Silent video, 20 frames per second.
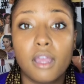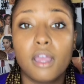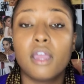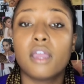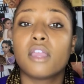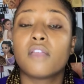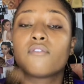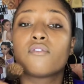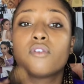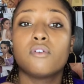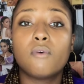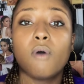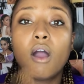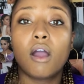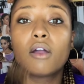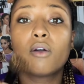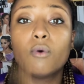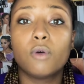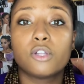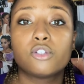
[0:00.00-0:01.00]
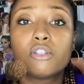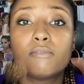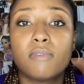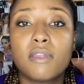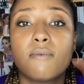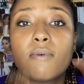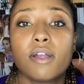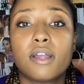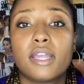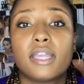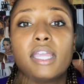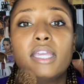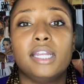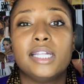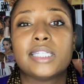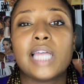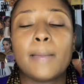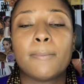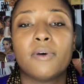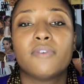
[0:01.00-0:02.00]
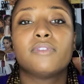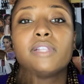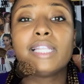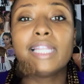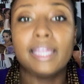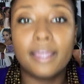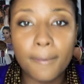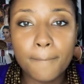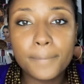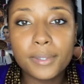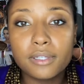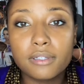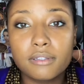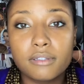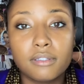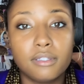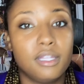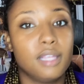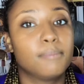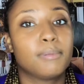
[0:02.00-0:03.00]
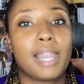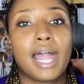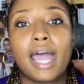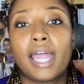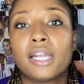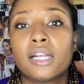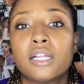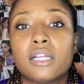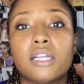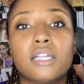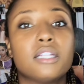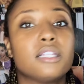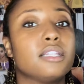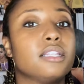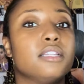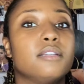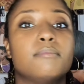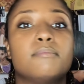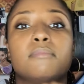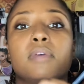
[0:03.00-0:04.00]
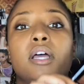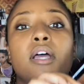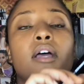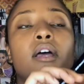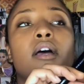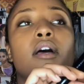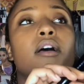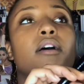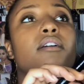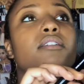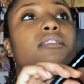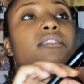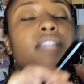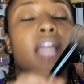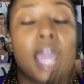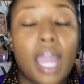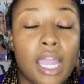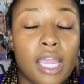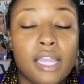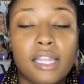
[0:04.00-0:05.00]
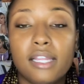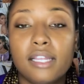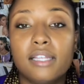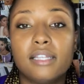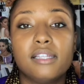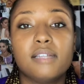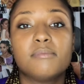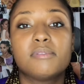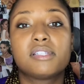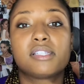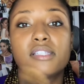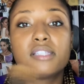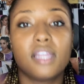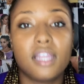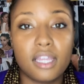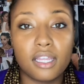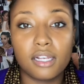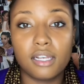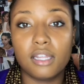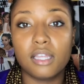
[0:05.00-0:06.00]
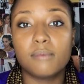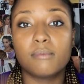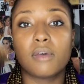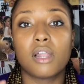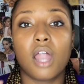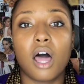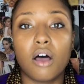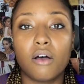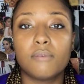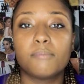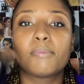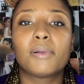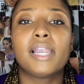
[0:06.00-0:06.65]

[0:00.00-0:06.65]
If you are going to be wearing any type of lip liner, lip stain, lipstick, lip gloss,